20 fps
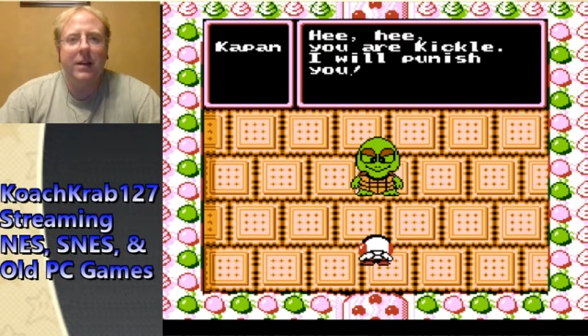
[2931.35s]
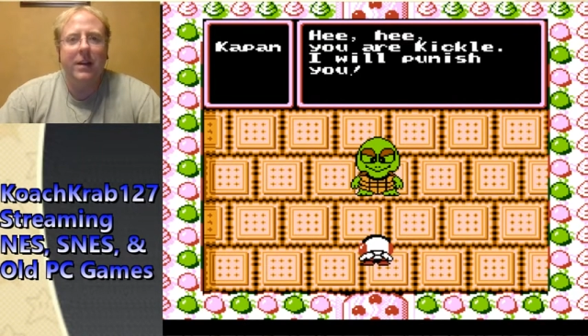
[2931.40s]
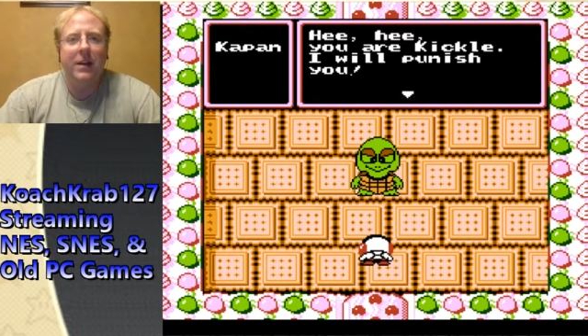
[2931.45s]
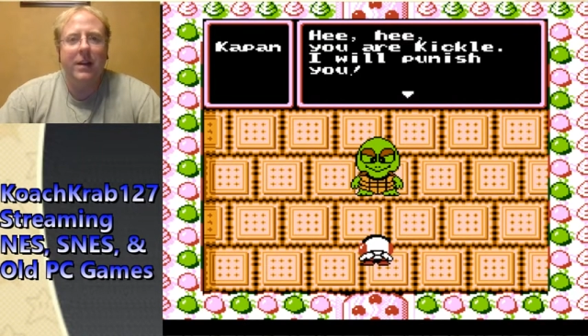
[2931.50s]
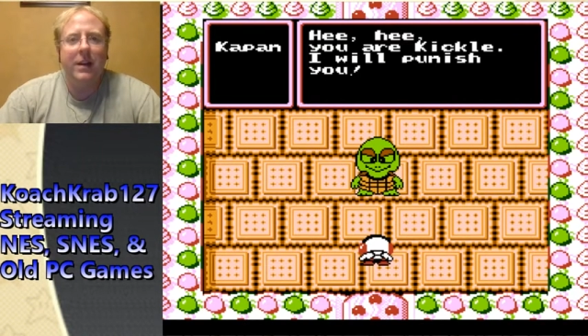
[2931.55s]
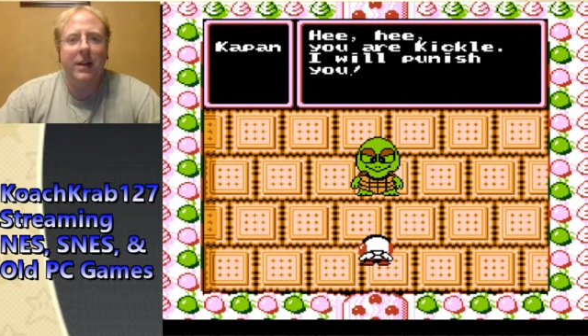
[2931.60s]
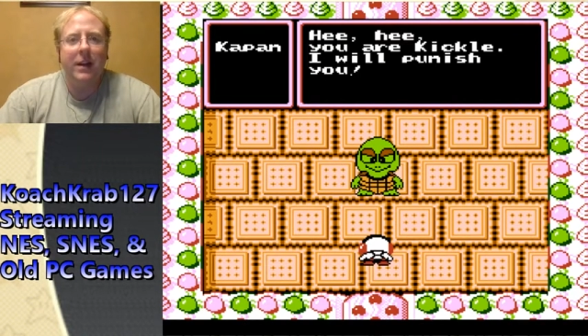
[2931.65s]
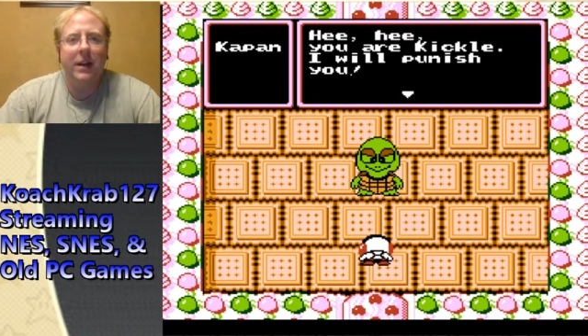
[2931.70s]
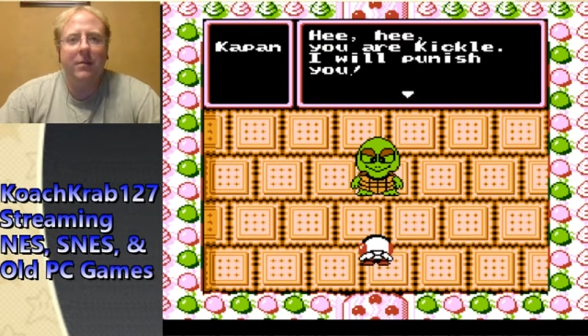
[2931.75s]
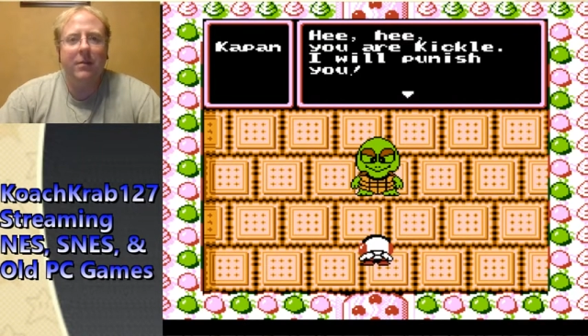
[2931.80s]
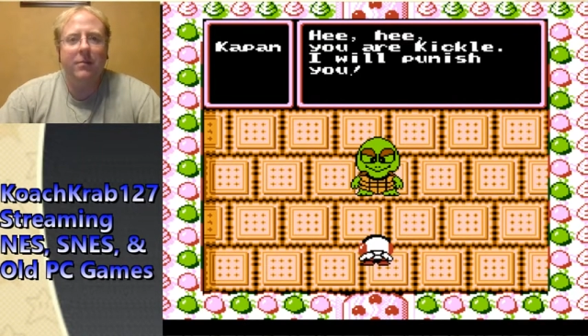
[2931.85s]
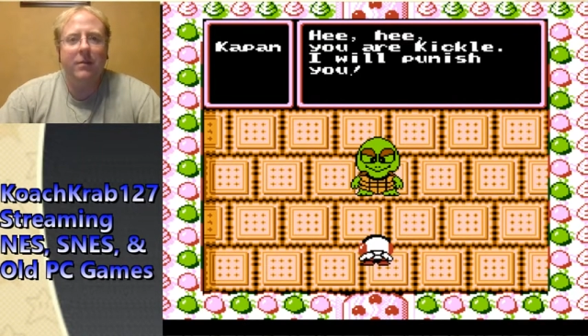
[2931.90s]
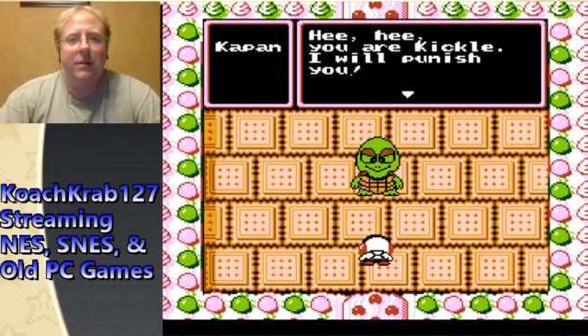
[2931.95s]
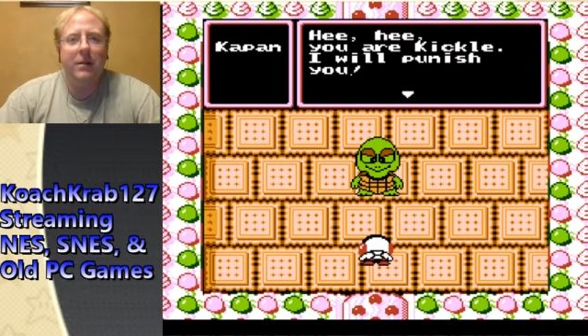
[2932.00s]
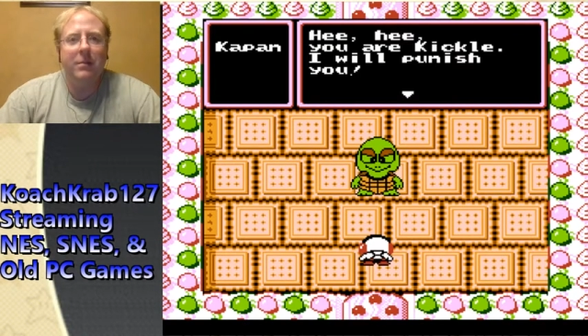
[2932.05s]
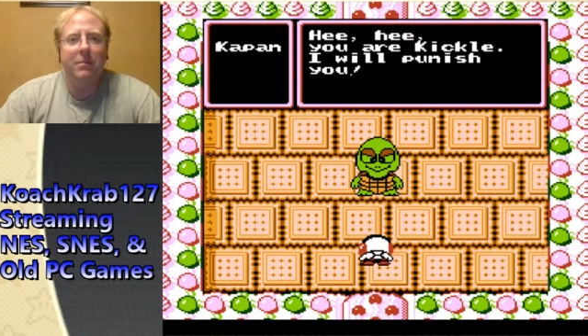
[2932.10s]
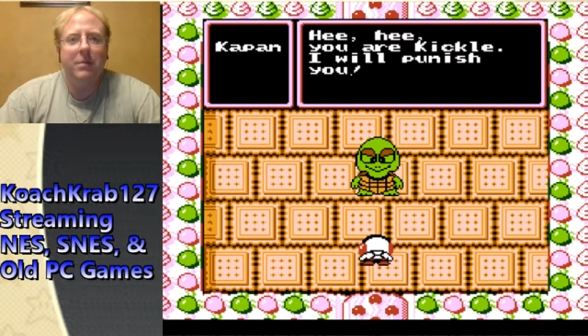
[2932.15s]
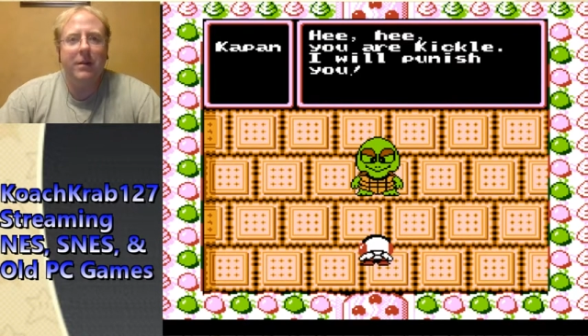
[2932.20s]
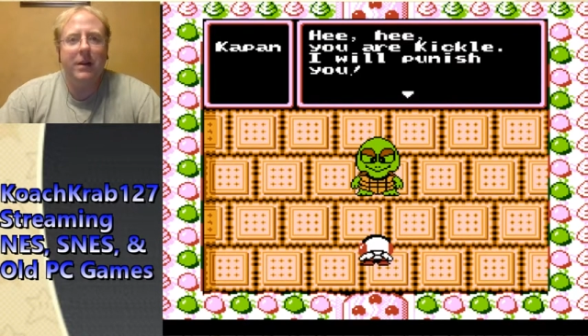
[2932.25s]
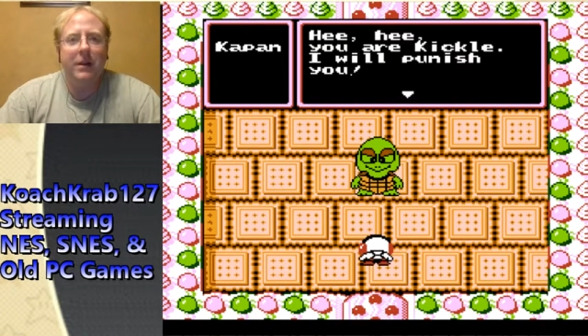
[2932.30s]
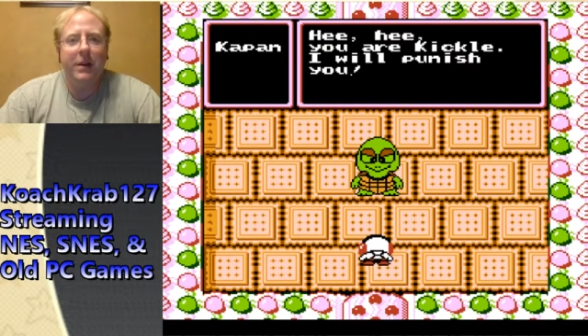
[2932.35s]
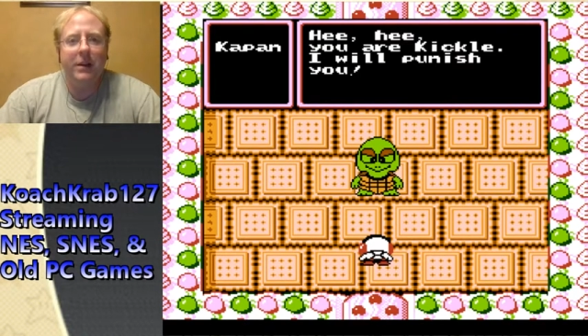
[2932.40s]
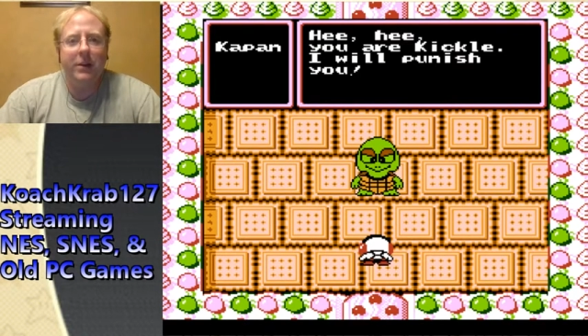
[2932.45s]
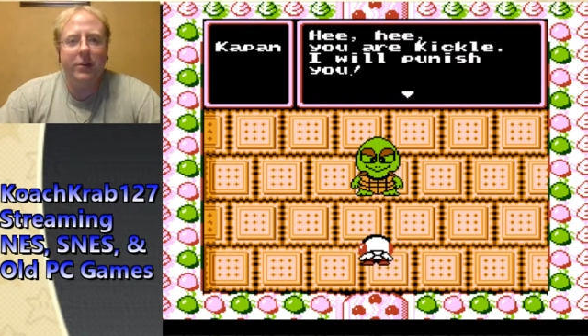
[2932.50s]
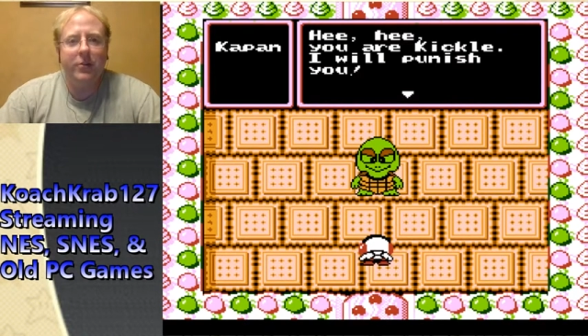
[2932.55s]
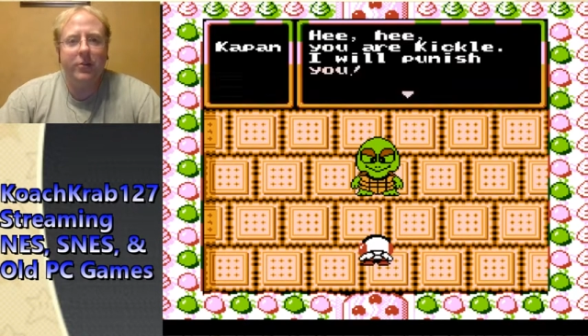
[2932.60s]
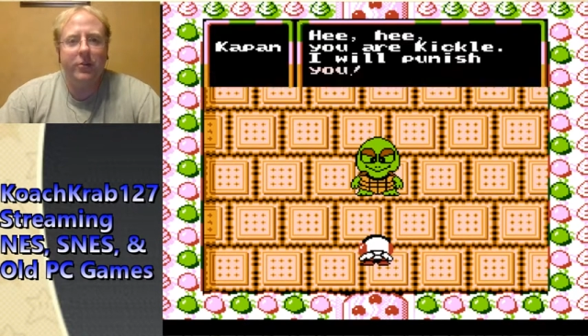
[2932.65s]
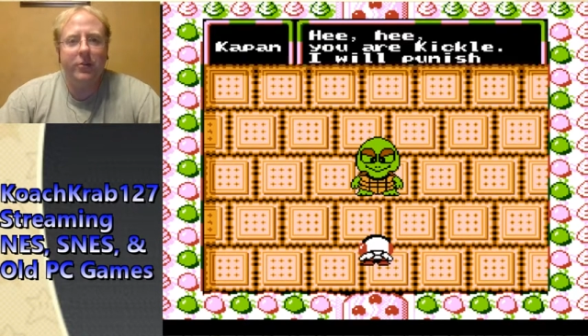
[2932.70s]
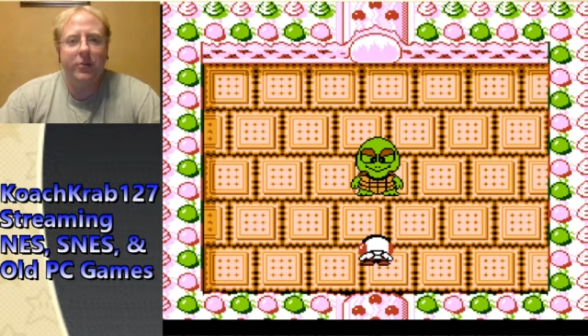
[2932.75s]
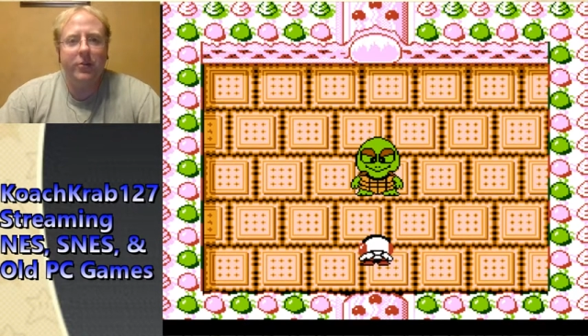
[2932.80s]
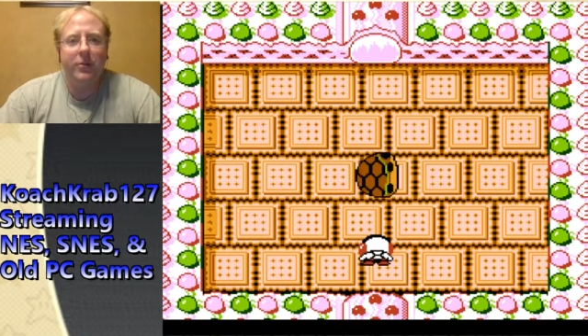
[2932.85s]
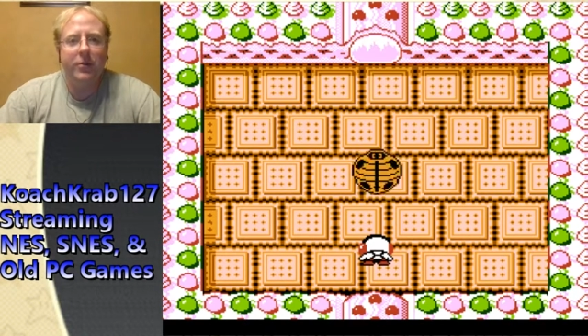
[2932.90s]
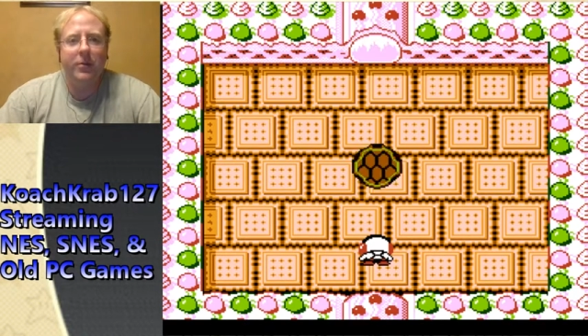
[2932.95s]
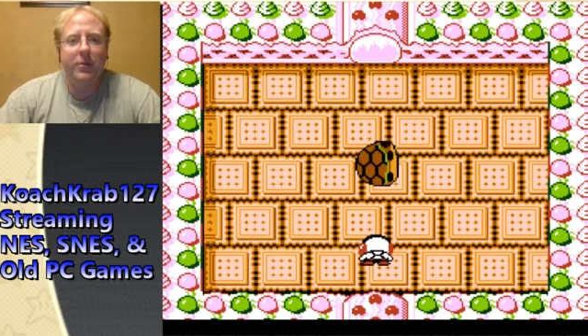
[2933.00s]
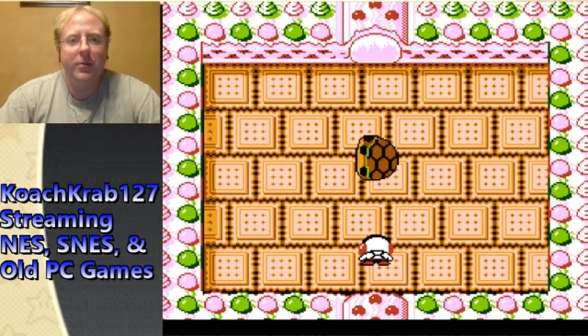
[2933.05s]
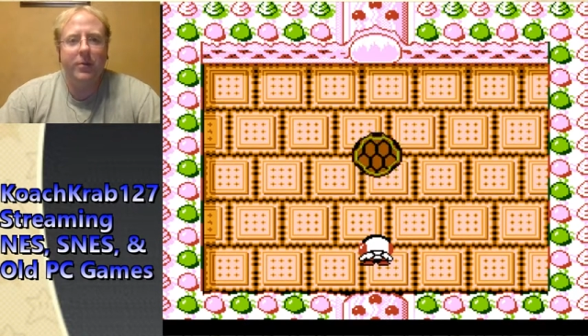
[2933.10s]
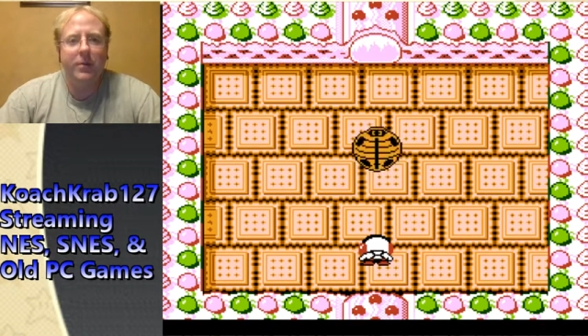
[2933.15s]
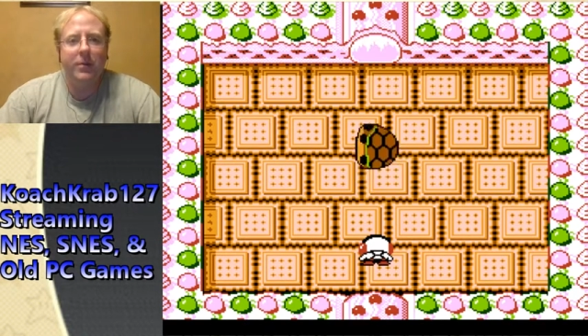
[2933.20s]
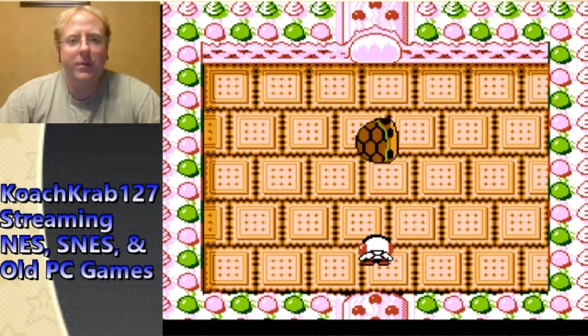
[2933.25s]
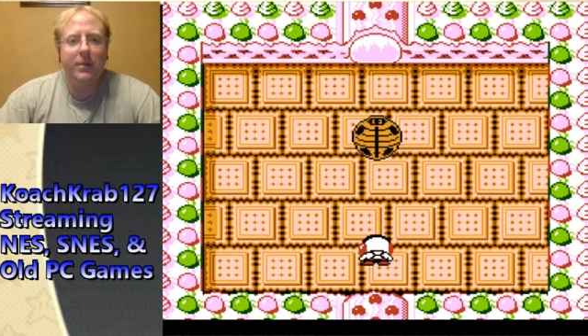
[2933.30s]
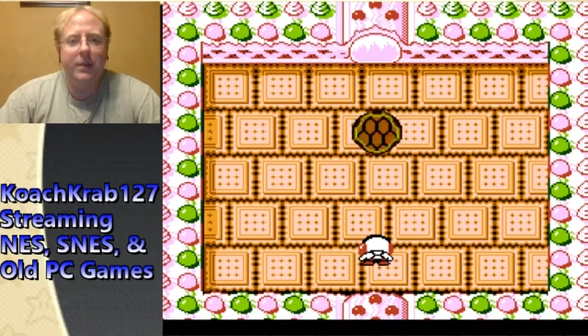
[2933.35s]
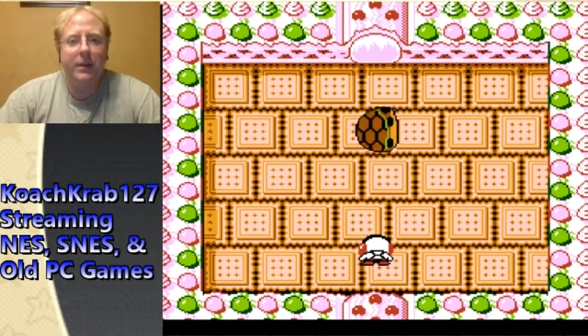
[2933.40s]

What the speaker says: I will punish you.